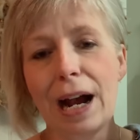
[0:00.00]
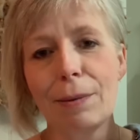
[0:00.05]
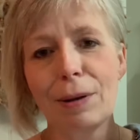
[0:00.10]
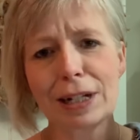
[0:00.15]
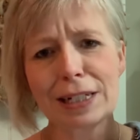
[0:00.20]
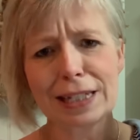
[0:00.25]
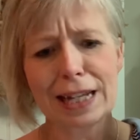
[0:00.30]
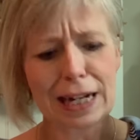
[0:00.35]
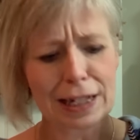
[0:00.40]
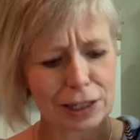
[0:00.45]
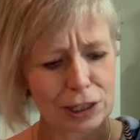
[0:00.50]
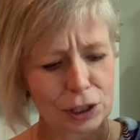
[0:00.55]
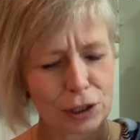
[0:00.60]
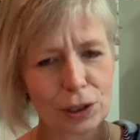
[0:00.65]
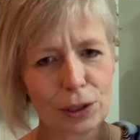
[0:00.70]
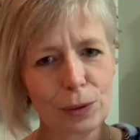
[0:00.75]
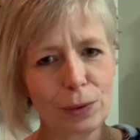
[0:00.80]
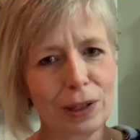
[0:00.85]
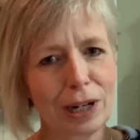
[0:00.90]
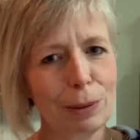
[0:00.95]
I'm not exactly
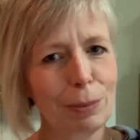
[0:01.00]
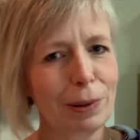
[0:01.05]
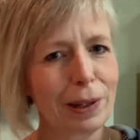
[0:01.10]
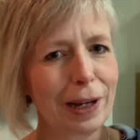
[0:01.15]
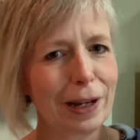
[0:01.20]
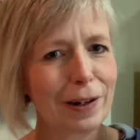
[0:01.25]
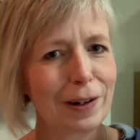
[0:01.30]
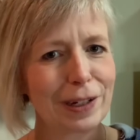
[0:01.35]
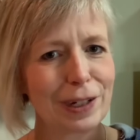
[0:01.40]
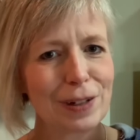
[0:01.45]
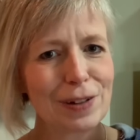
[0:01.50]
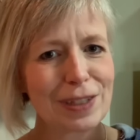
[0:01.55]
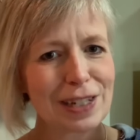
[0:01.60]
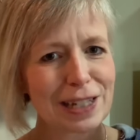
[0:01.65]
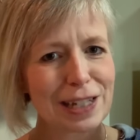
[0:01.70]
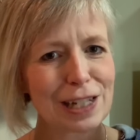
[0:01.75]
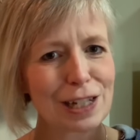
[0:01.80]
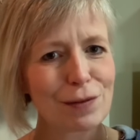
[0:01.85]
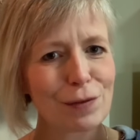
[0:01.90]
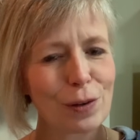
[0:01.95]
sure what I plan on using
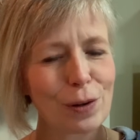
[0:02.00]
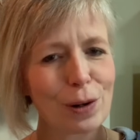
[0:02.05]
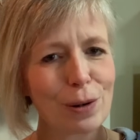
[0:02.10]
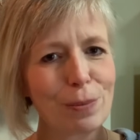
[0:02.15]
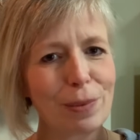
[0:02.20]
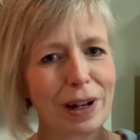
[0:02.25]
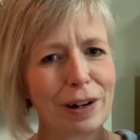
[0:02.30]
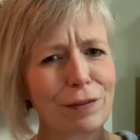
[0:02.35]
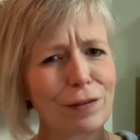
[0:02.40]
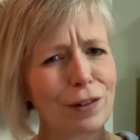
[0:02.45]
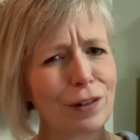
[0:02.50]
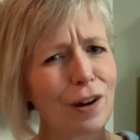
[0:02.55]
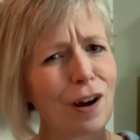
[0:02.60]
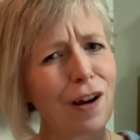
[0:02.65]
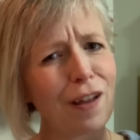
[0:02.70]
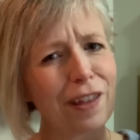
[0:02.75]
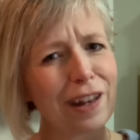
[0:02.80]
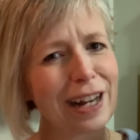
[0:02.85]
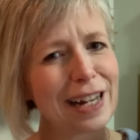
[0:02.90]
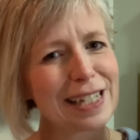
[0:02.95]
this for, but for
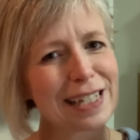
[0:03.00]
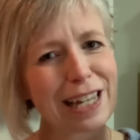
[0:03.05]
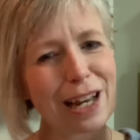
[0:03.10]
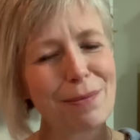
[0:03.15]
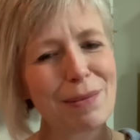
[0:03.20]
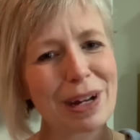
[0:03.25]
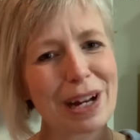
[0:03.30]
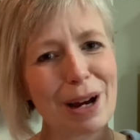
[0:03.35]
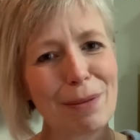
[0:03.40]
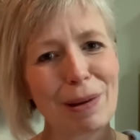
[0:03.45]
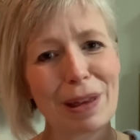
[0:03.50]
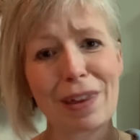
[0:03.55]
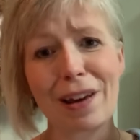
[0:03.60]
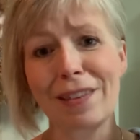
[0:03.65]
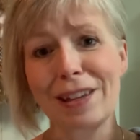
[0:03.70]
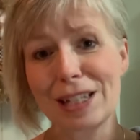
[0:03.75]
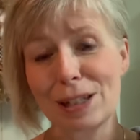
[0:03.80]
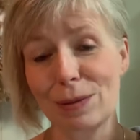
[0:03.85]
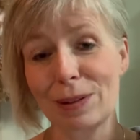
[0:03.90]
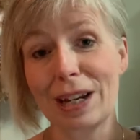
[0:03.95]
holidays coming up, I thought
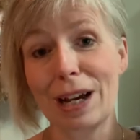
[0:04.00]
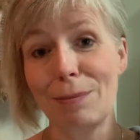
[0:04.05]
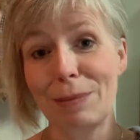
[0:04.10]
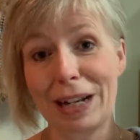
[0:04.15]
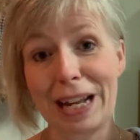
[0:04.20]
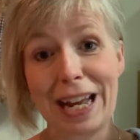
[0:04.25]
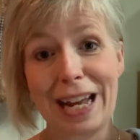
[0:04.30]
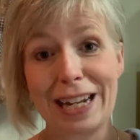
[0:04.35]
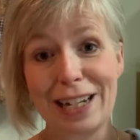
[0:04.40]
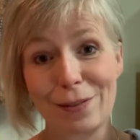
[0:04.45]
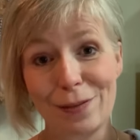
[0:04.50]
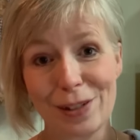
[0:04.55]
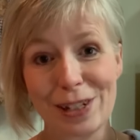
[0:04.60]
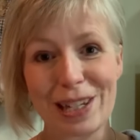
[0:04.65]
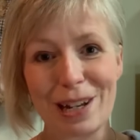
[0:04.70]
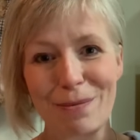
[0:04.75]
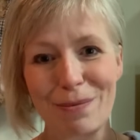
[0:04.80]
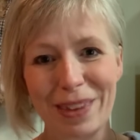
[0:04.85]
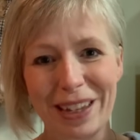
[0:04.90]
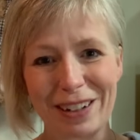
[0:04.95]
this would come in handy for
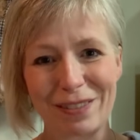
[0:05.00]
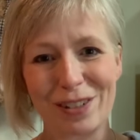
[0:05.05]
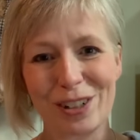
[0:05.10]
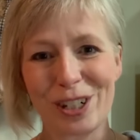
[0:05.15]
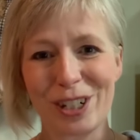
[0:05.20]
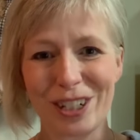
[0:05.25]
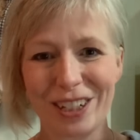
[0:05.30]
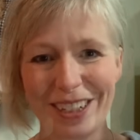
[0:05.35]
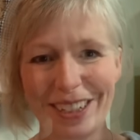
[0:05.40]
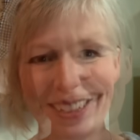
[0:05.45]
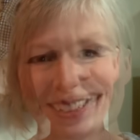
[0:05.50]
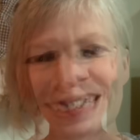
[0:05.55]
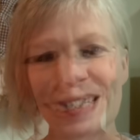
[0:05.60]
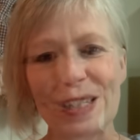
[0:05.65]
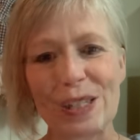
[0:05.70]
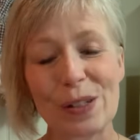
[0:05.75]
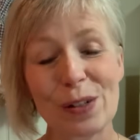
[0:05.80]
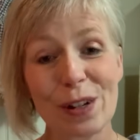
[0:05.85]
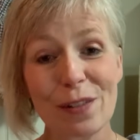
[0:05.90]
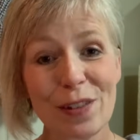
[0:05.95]
something for sure.
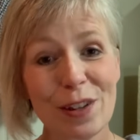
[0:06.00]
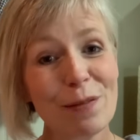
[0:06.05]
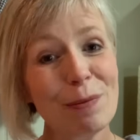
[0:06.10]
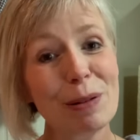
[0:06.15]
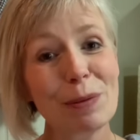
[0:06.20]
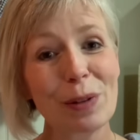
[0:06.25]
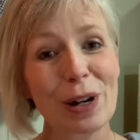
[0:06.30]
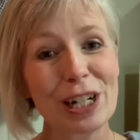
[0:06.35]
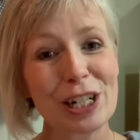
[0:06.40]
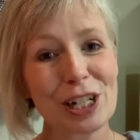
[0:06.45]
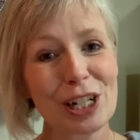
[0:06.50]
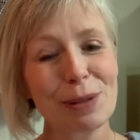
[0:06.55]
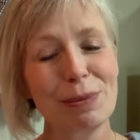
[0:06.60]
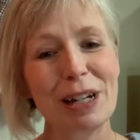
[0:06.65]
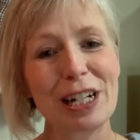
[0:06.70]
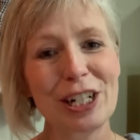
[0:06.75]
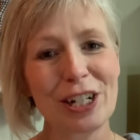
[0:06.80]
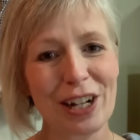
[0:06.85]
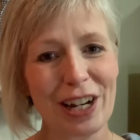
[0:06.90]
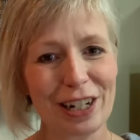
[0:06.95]
So if you've been watching my
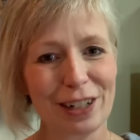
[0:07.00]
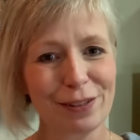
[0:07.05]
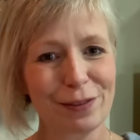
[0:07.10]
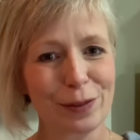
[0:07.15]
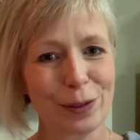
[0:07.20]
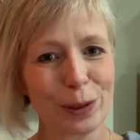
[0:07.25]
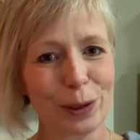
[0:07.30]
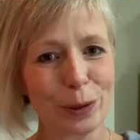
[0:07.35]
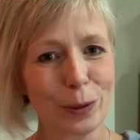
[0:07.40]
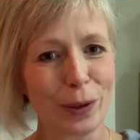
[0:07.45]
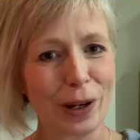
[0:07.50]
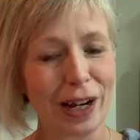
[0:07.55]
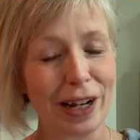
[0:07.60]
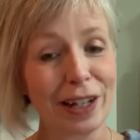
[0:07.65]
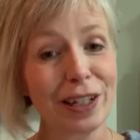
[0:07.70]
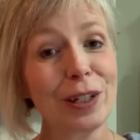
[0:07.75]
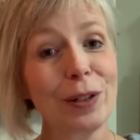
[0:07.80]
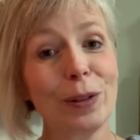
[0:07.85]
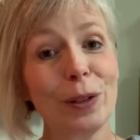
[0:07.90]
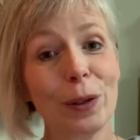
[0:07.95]
channel for a while,
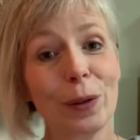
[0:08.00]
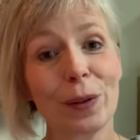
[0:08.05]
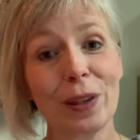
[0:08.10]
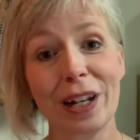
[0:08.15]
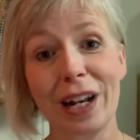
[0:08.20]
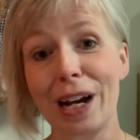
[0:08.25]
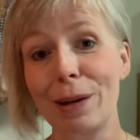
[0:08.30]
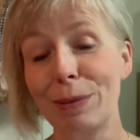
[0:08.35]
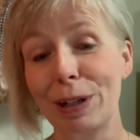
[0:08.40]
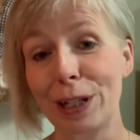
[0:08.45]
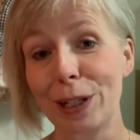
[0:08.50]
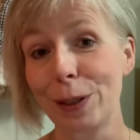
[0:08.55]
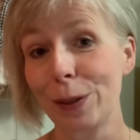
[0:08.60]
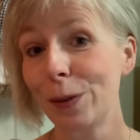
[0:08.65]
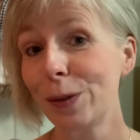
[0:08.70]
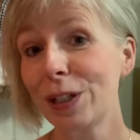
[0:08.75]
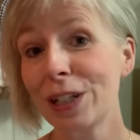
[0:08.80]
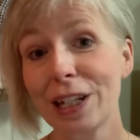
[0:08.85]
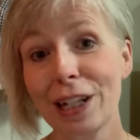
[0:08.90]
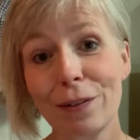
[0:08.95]
you know that I'm a
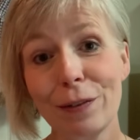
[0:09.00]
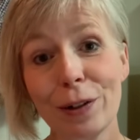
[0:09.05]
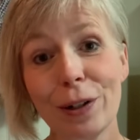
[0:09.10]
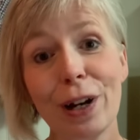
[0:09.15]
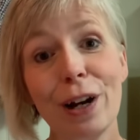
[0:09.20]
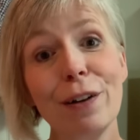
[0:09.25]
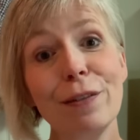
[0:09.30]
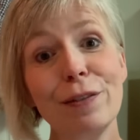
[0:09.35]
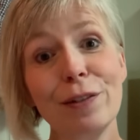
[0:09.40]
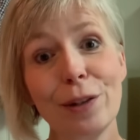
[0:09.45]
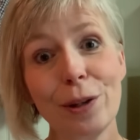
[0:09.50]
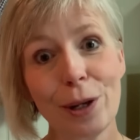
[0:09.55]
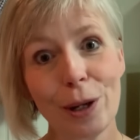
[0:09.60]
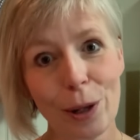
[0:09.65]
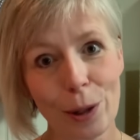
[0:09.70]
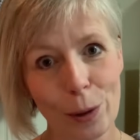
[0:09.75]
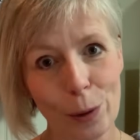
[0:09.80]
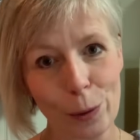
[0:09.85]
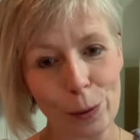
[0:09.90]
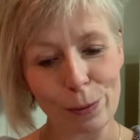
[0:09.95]
huge lover of
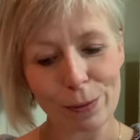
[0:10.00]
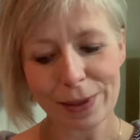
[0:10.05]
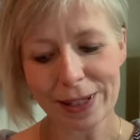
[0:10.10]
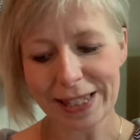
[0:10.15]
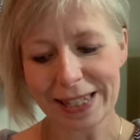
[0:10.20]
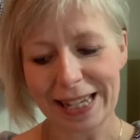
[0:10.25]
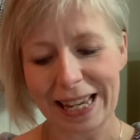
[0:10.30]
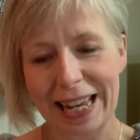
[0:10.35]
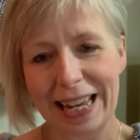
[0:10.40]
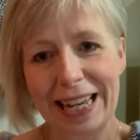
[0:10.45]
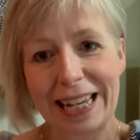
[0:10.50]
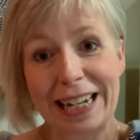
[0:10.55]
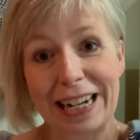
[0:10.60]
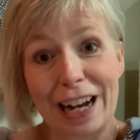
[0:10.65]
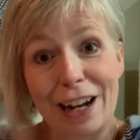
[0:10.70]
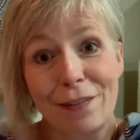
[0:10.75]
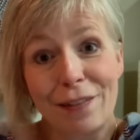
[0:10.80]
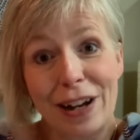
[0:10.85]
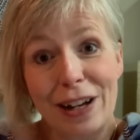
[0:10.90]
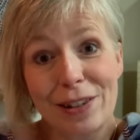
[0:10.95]
gnomes and
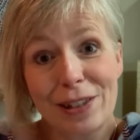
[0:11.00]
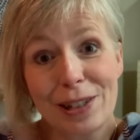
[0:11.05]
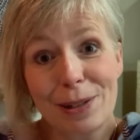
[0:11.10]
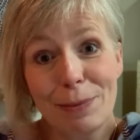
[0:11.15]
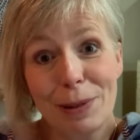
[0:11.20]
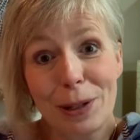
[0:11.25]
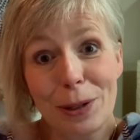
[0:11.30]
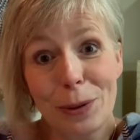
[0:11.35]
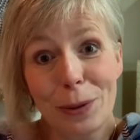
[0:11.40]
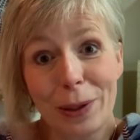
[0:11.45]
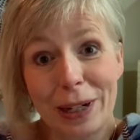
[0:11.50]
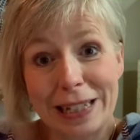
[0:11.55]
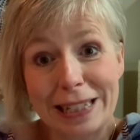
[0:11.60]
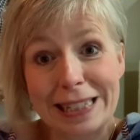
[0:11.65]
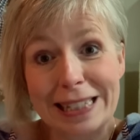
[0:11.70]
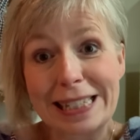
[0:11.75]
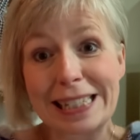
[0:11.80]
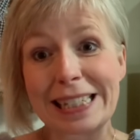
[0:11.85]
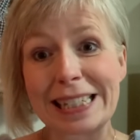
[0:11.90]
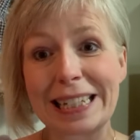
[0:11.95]
I found some new
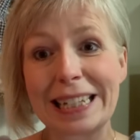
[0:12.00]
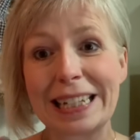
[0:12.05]
ones.